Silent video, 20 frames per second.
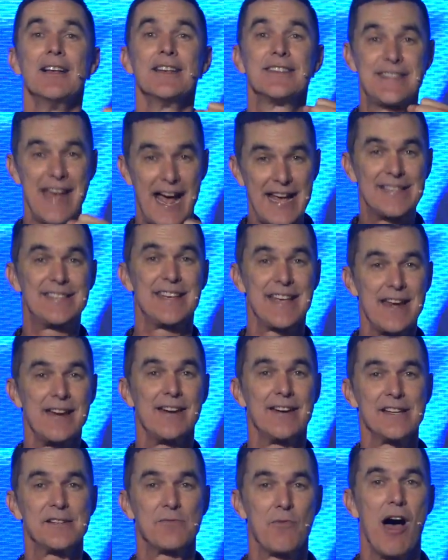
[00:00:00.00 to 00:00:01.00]
stay
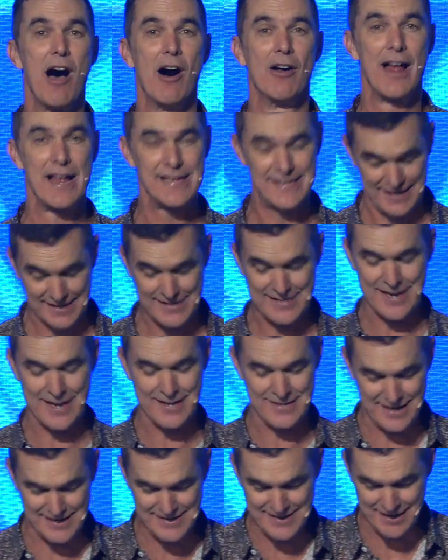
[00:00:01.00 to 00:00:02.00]
seated as well. That's just a,
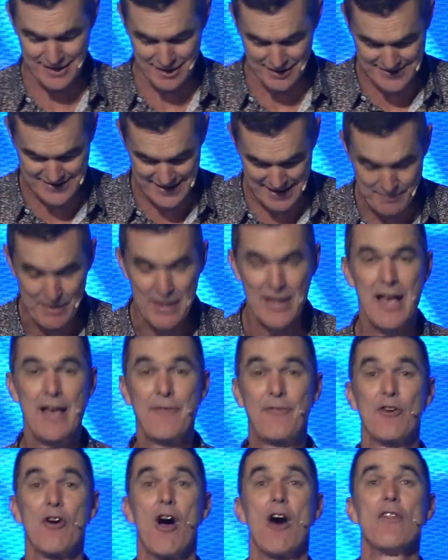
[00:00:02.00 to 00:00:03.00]
just a little tip.
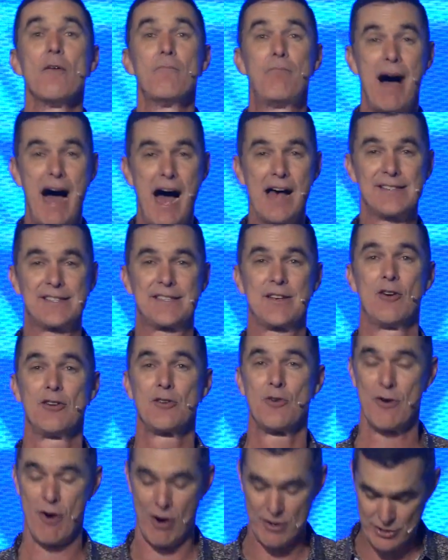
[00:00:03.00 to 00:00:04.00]
If you're on the bus, on
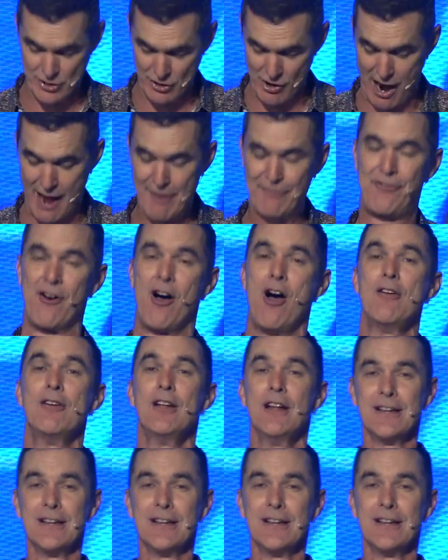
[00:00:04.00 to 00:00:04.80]
your, on your iPhone,